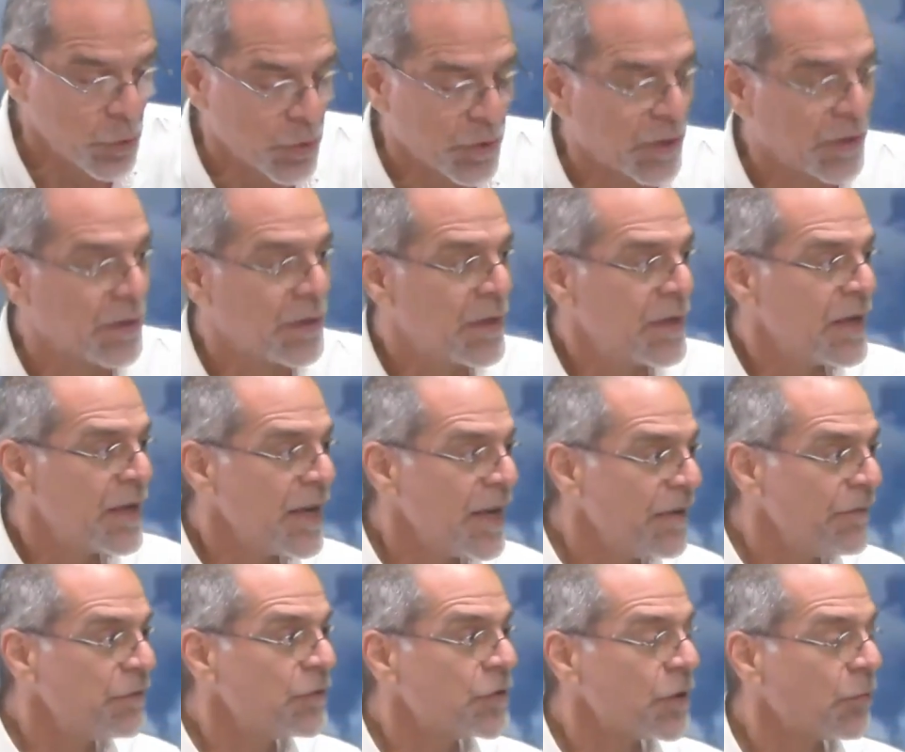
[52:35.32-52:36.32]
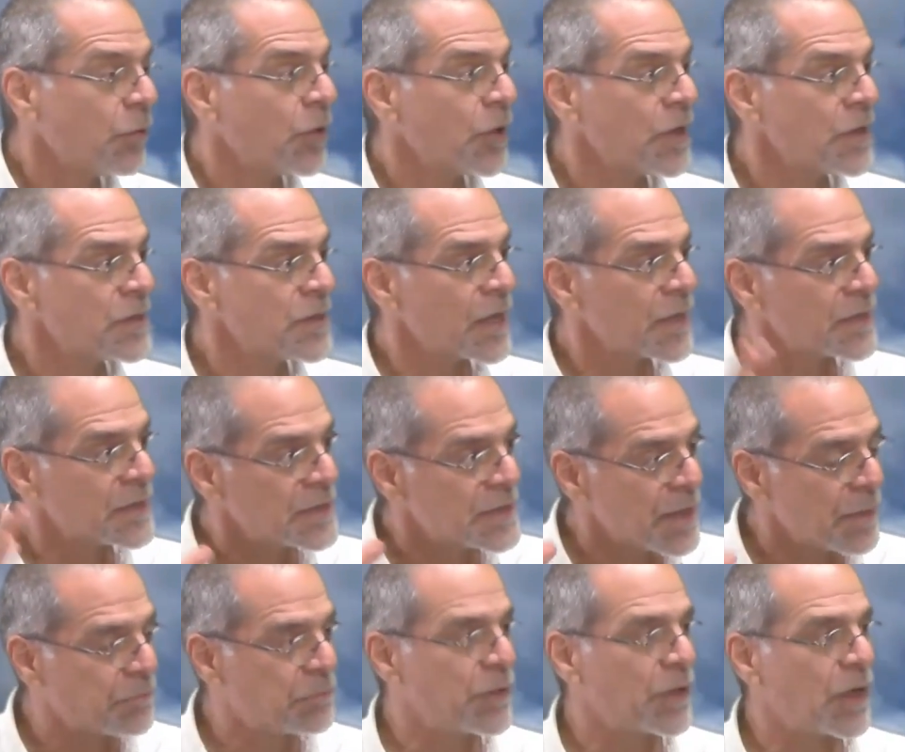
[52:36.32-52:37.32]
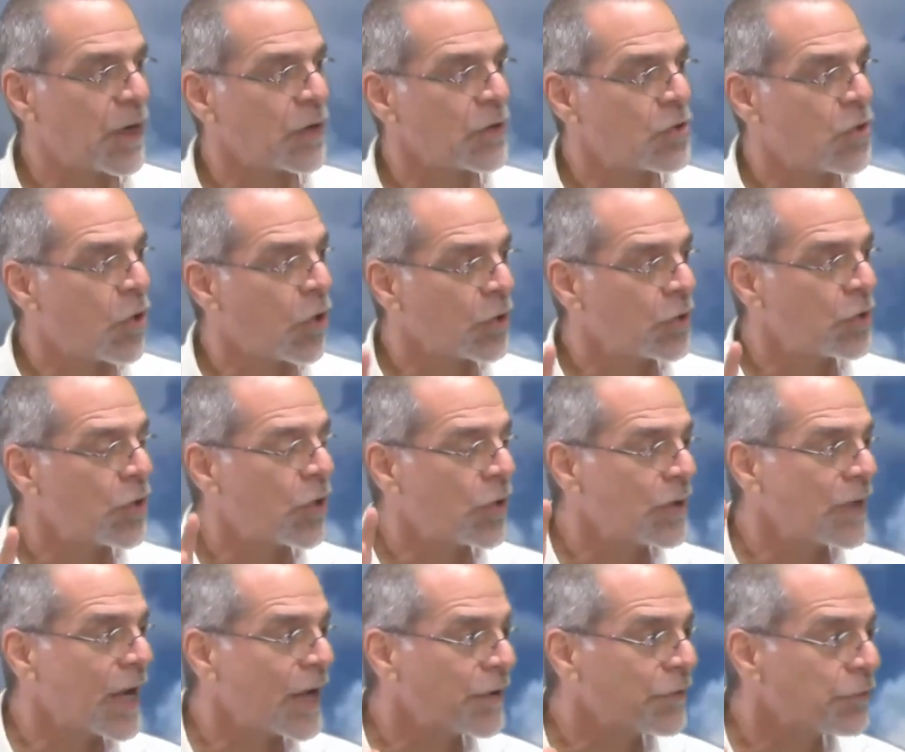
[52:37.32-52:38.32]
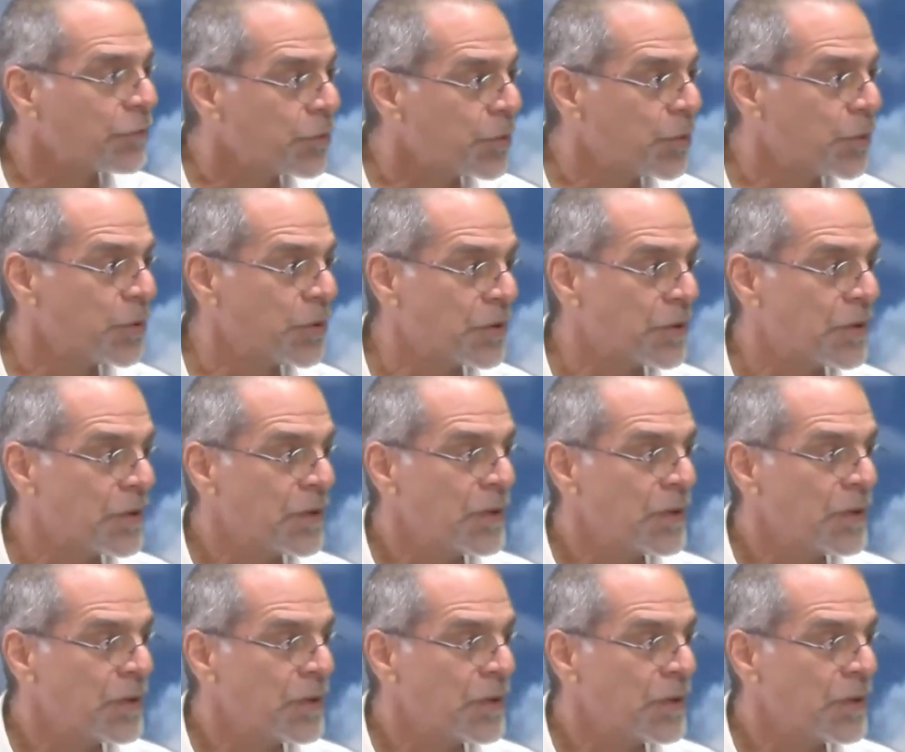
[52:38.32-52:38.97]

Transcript: token, if someone has accepted and gone down that road,